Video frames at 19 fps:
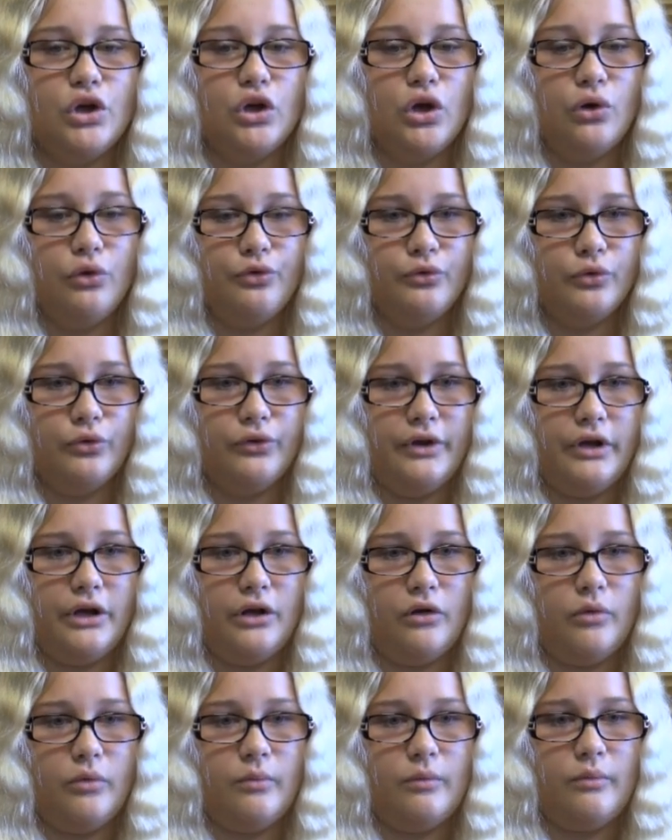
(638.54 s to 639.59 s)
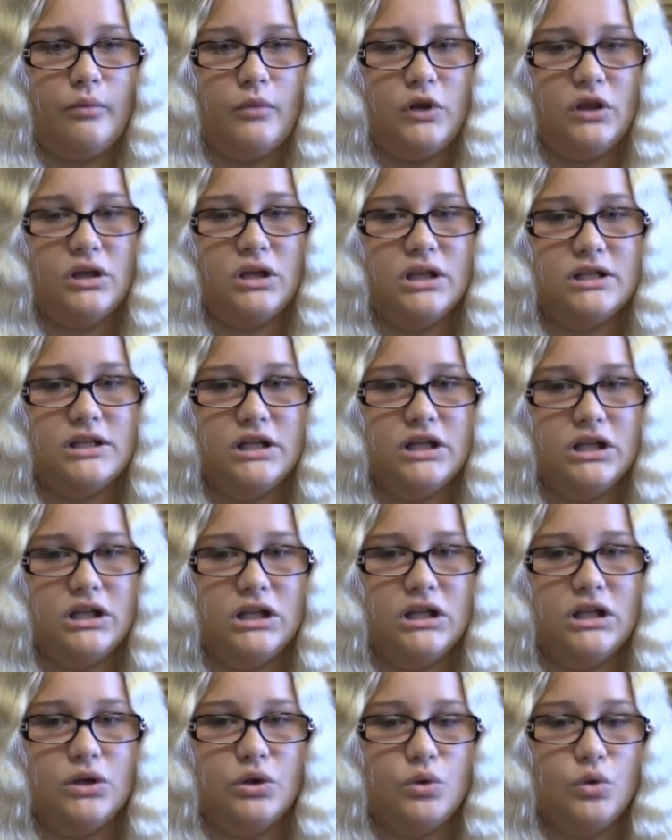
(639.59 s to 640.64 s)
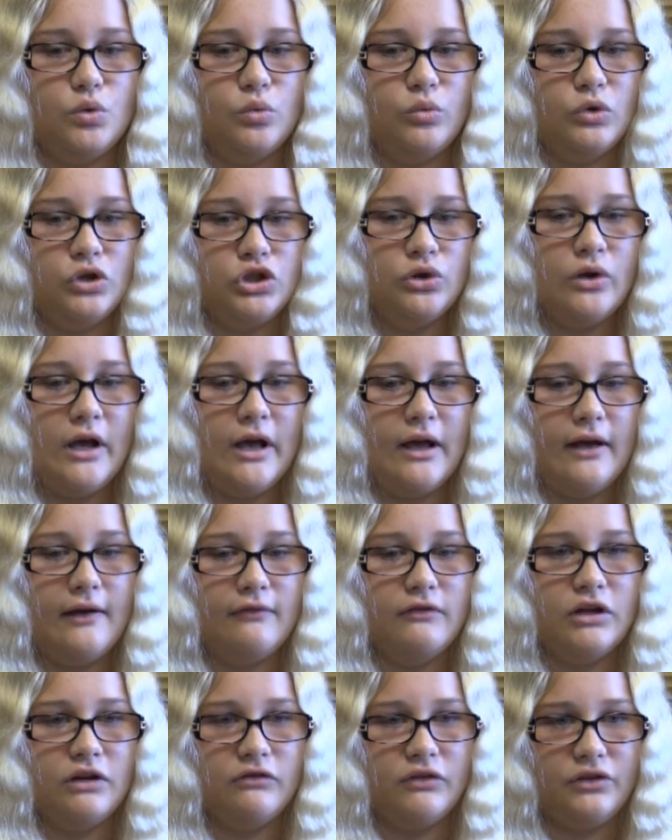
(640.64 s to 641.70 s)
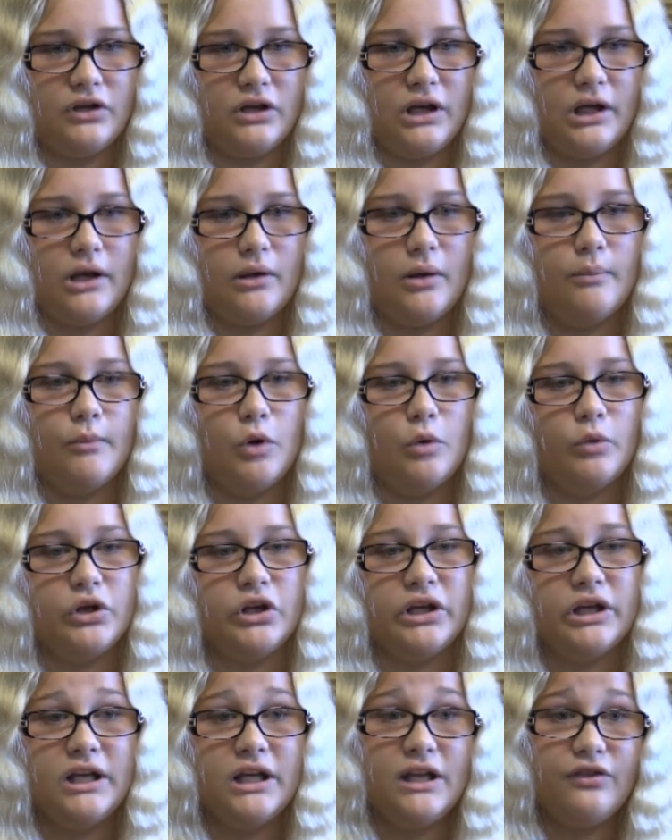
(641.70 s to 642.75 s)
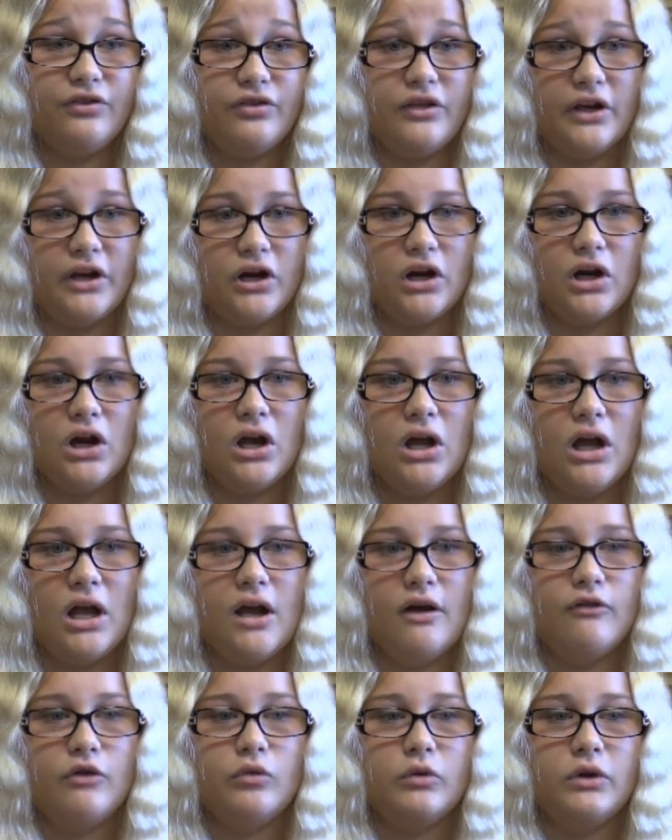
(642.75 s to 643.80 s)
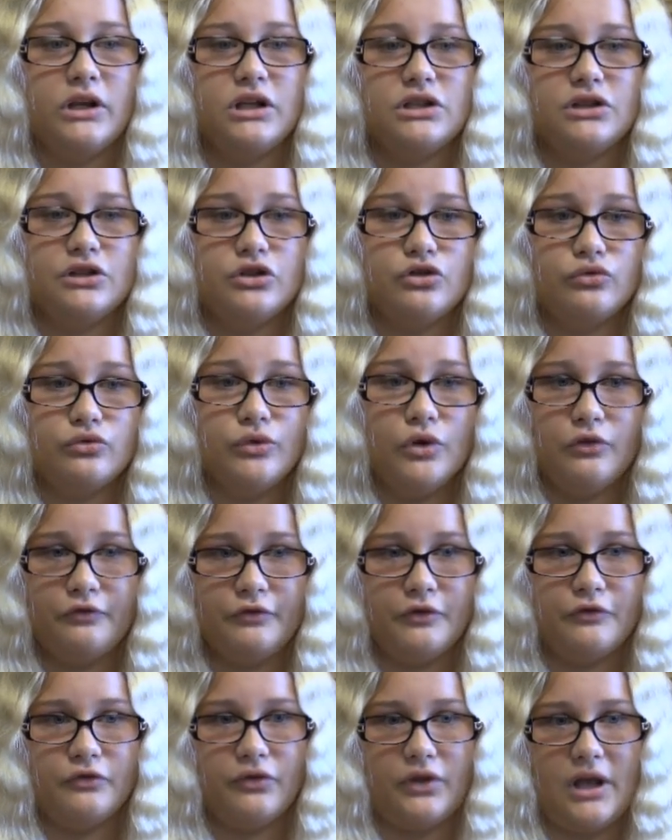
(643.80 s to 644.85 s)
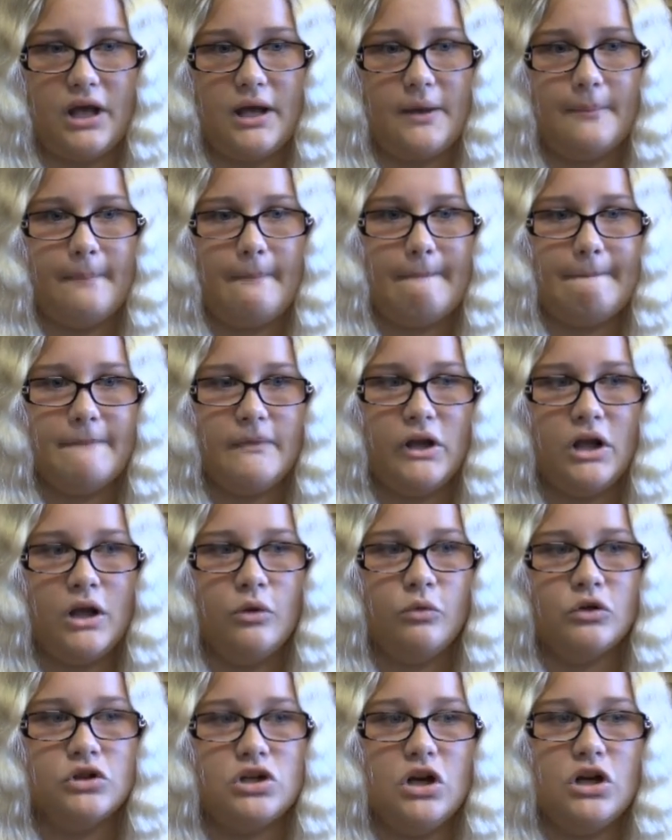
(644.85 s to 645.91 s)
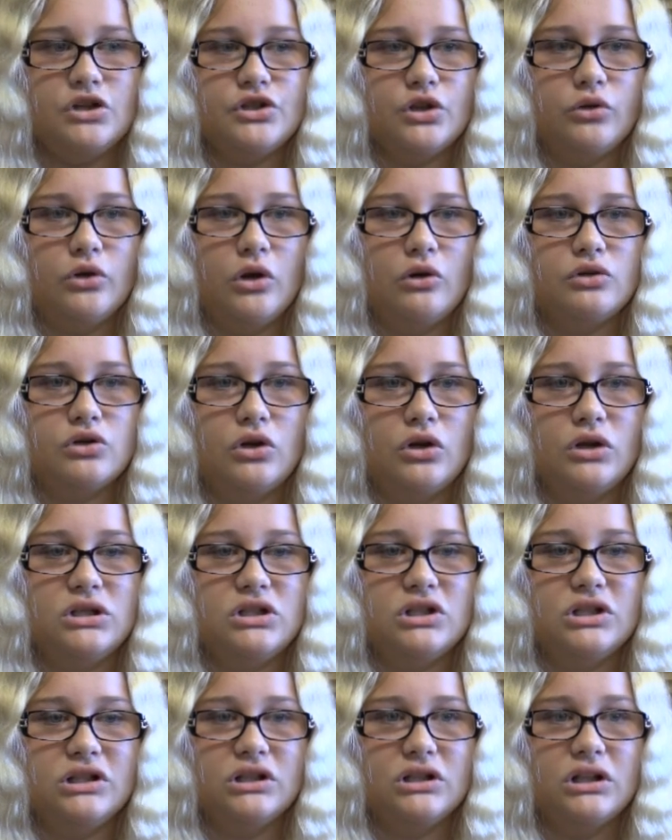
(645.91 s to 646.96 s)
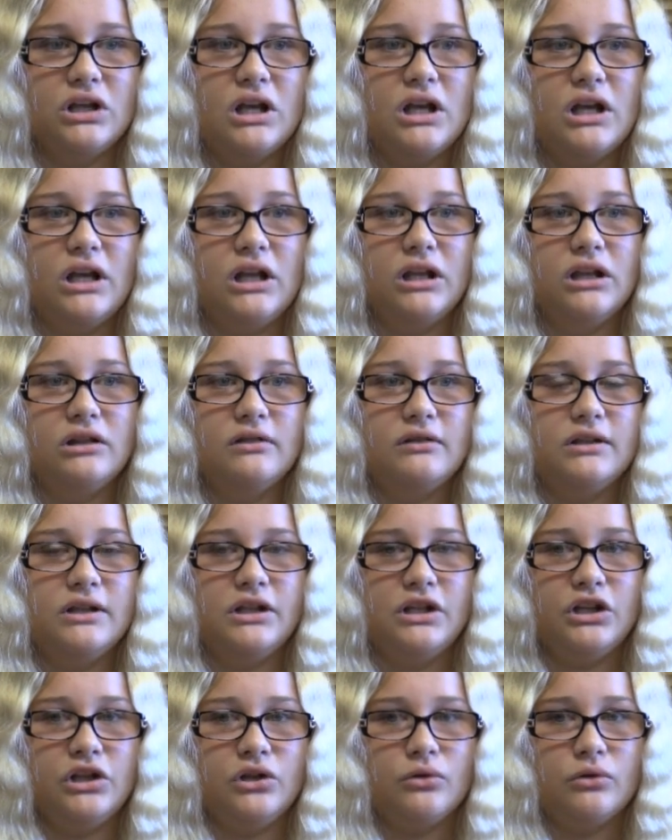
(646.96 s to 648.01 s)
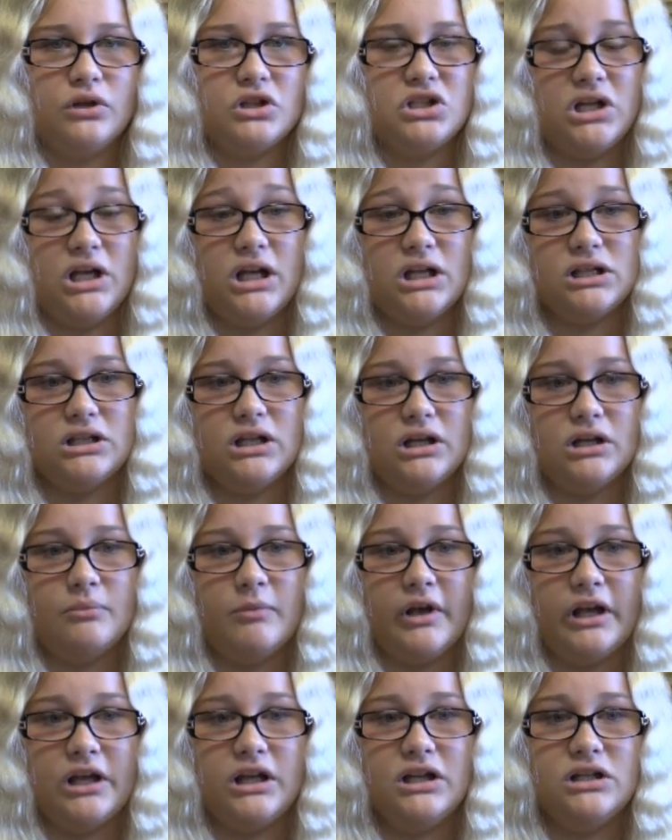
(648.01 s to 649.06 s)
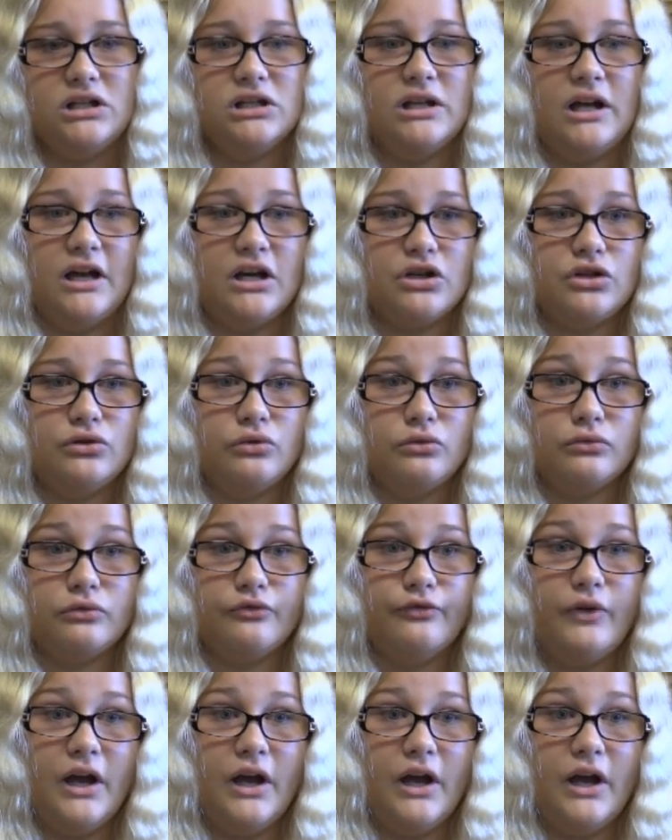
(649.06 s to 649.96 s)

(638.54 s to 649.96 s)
go through them. They see what you have and everything. But when you get there, everyone gets a trophy for that, which also goes on to leading you a chance to making it to the national